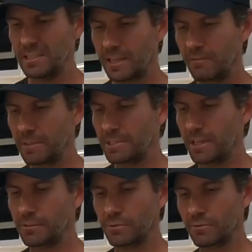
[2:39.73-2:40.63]
Give them a
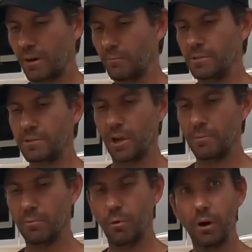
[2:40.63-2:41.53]
gentle scrub with
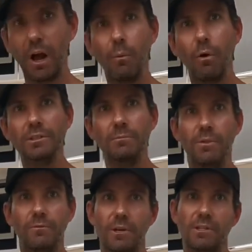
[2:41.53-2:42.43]
soapy water, wash them
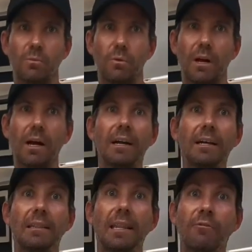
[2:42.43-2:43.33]
with fresh water,
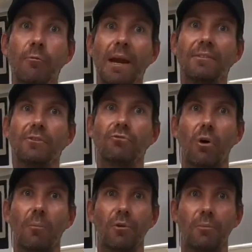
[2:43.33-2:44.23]
leave them out to
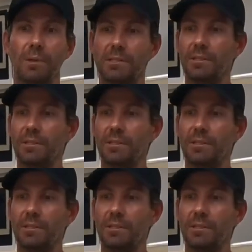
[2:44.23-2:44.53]
dry properly.